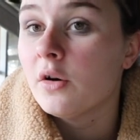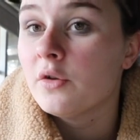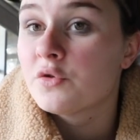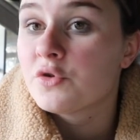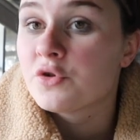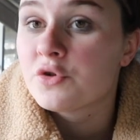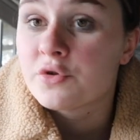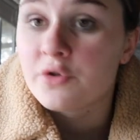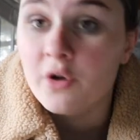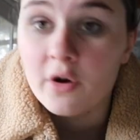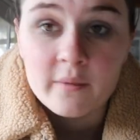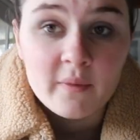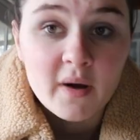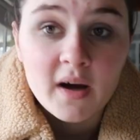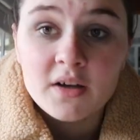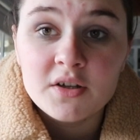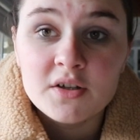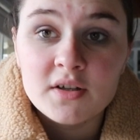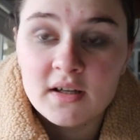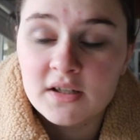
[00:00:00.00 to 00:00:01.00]
so
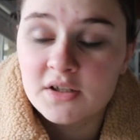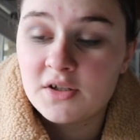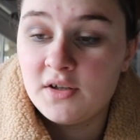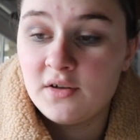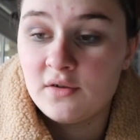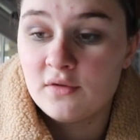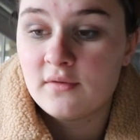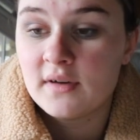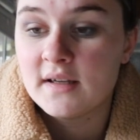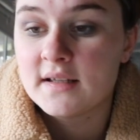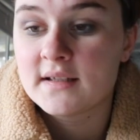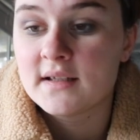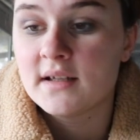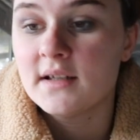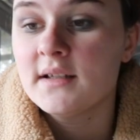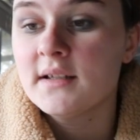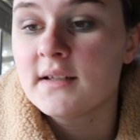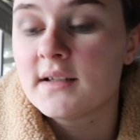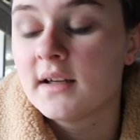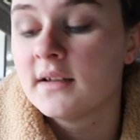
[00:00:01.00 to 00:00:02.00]
much like she always
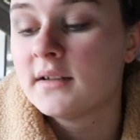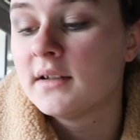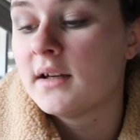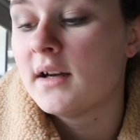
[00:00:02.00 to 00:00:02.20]
does.